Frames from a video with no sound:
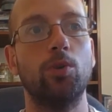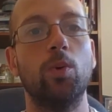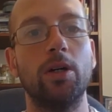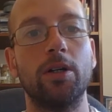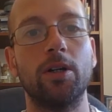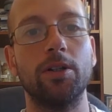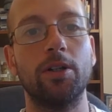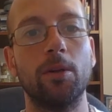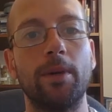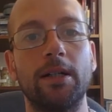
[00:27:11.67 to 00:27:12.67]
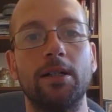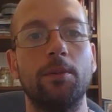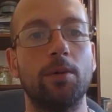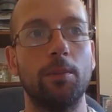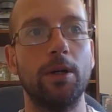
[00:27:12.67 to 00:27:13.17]
work on the Kabbalah.
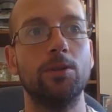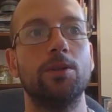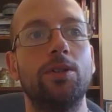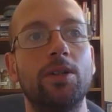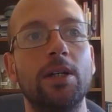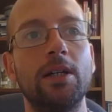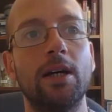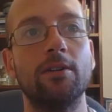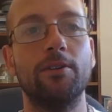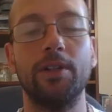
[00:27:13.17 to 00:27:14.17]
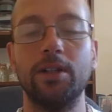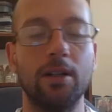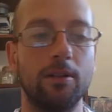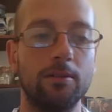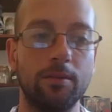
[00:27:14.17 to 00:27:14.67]
He promotes everything, you
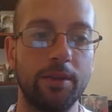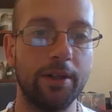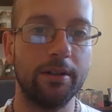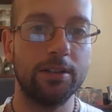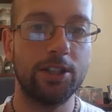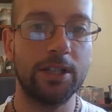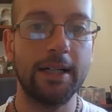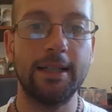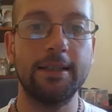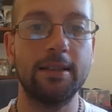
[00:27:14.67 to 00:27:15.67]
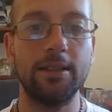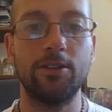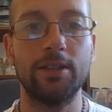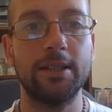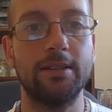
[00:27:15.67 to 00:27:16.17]
know, shared
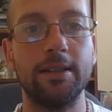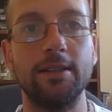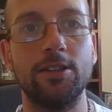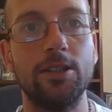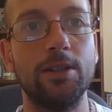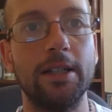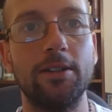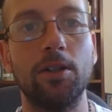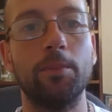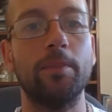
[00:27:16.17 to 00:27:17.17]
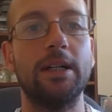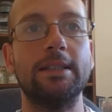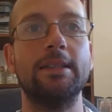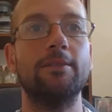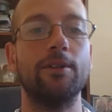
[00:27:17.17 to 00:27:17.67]
interest in Judaism
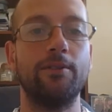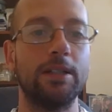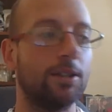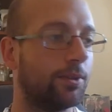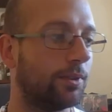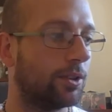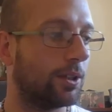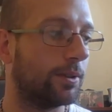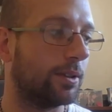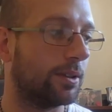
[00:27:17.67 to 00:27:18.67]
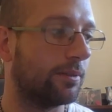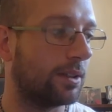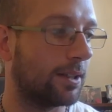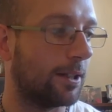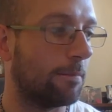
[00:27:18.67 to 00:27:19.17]
and everything else that's going on at the
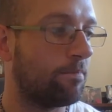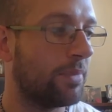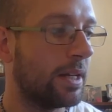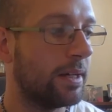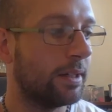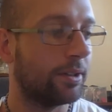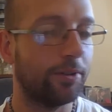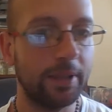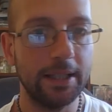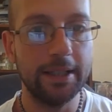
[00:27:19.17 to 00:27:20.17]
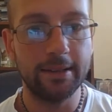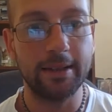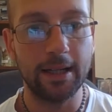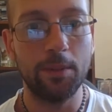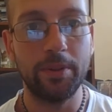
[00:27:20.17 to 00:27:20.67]
time. So this really is
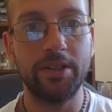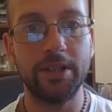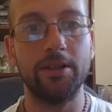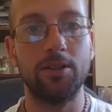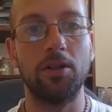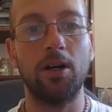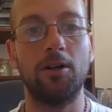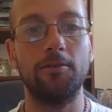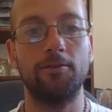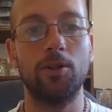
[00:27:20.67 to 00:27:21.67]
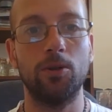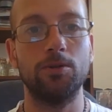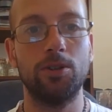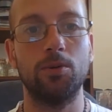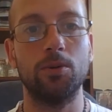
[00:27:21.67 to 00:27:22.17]
the epicenter of
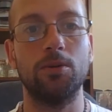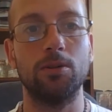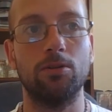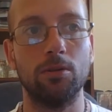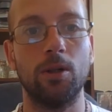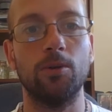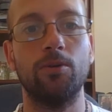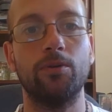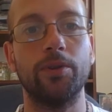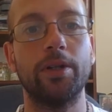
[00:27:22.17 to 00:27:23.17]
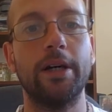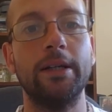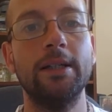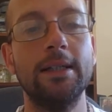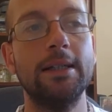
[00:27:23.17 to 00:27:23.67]
cultural growth,
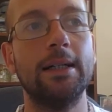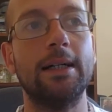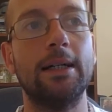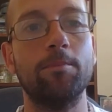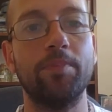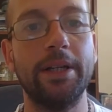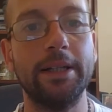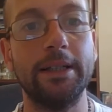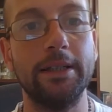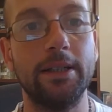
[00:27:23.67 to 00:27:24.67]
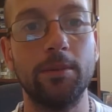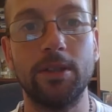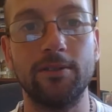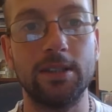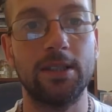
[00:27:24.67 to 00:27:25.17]
okay, in
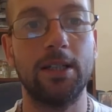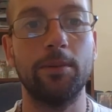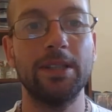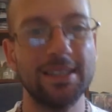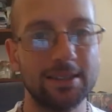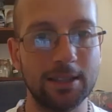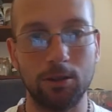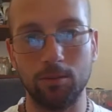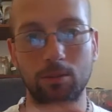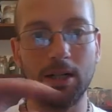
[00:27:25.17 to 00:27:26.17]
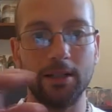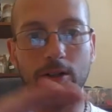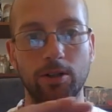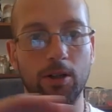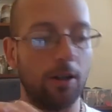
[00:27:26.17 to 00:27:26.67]
Egypt at the time, and that's out right
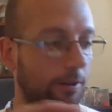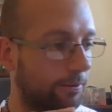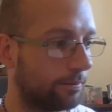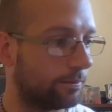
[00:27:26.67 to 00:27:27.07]
in the north.